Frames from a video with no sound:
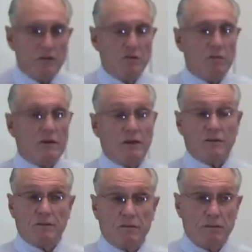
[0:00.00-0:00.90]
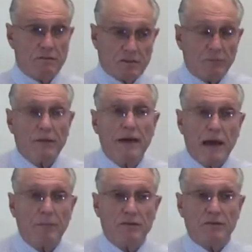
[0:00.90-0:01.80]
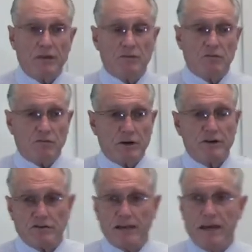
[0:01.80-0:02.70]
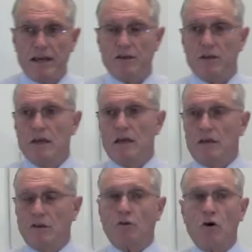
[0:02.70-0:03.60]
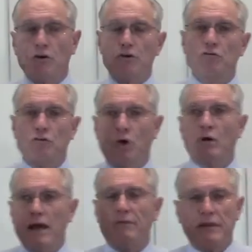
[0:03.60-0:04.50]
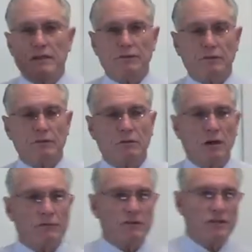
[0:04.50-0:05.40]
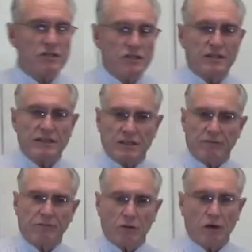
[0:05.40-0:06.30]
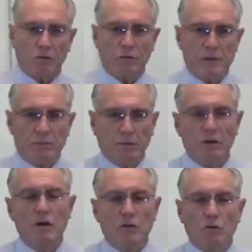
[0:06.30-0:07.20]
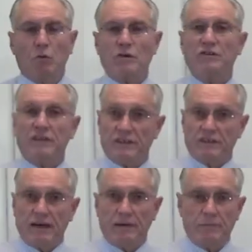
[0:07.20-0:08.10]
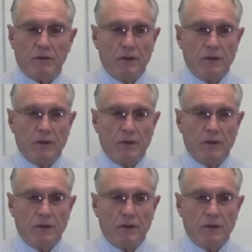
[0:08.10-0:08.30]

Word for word: Just because something happens that triggers that, and the longer you don't have that difficult conversation, that tough talk with people, the worse things get.